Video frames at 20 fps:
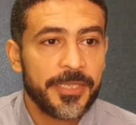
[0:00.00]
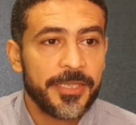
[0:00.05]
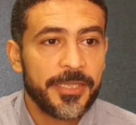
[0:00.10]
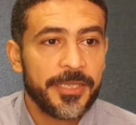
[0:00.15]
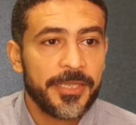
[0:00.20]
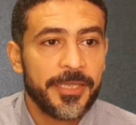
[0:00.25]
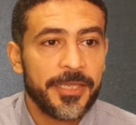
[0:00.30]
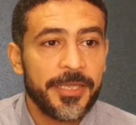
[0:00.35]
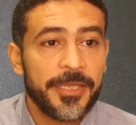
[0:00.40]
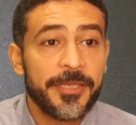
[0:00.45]

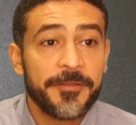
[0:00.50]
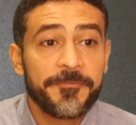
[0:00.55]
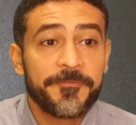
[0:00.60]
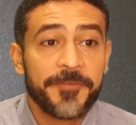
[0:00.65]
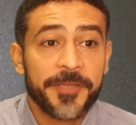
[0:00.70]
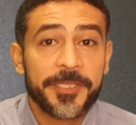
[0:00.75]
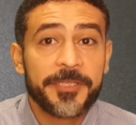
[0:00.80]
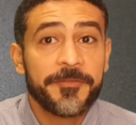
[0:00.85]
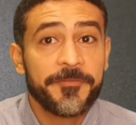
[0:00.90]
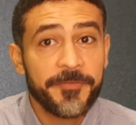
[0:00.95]

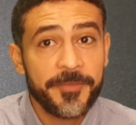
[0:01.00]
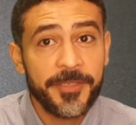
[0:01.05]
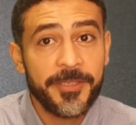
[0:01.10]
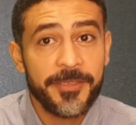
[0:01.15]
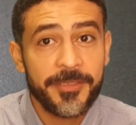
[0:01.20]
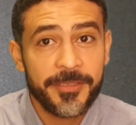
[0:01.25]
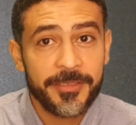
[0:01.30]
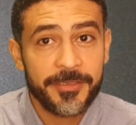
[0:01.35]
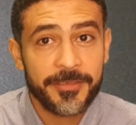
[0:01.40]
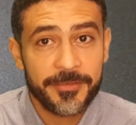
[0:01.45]
ineffective
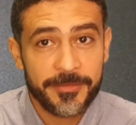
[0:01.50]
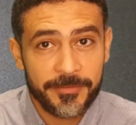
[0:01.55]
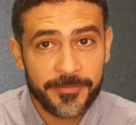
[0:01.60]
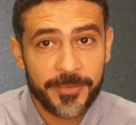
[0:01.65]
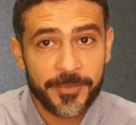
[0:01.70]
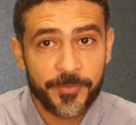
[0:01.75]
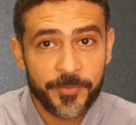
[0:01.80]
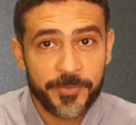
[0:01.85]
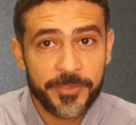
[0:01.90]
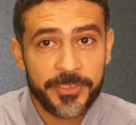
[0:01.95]
thinking that
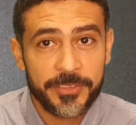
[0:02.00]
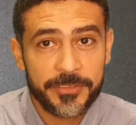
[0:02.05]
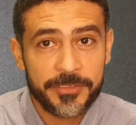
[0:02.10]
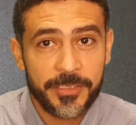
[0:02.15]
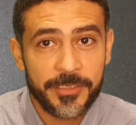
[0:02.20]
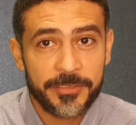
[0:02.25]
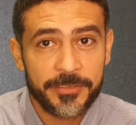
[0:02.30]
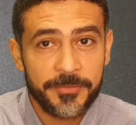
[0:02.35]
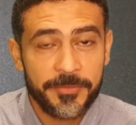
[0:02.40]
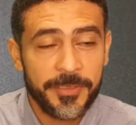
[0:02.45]
we
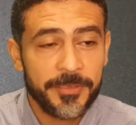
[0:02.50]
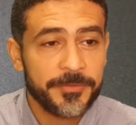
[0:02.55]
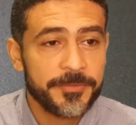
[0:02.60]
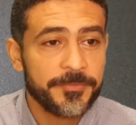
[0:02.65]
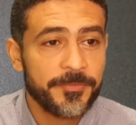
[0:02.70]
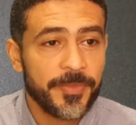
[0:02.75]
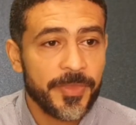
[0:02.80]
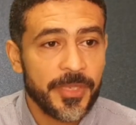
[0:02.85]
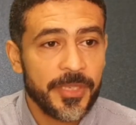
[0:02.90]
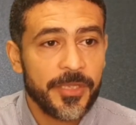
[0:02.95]
talked about.
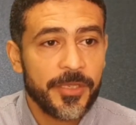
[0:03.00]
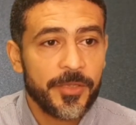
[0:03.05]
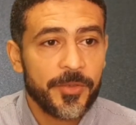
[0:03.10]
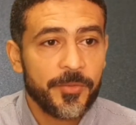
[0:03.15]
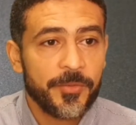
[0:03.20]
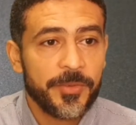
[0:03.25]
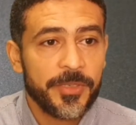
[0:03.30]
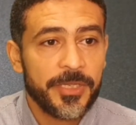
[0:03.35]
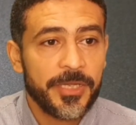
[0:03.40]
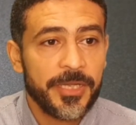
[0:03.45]

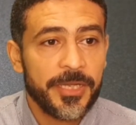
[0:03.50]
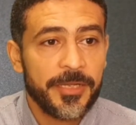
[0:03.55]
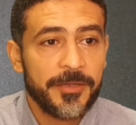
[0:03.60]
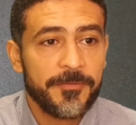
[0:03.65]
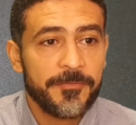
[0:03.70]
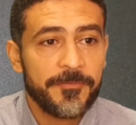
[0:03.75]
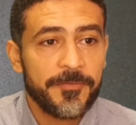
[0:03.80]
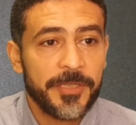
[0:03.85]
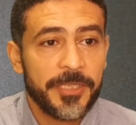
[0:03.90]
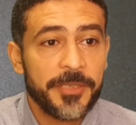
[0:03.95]
We have
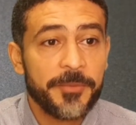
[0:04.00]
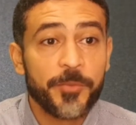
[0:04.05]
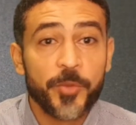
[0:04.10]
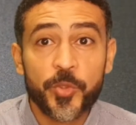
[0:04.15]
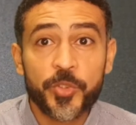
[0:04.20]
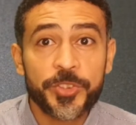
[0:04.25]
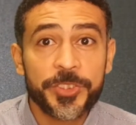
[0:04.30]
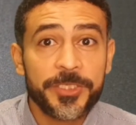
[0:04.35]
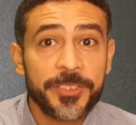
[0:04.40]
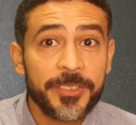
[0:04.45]

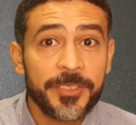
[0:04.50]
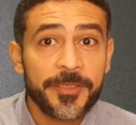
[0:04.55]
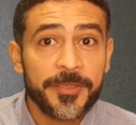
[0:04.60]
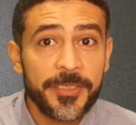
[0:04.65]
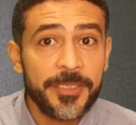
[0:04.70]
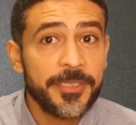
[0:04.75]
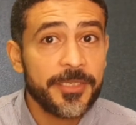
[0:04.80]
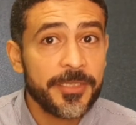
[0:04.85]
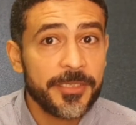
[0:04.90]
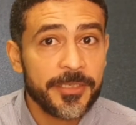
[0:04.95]
emotional thinking.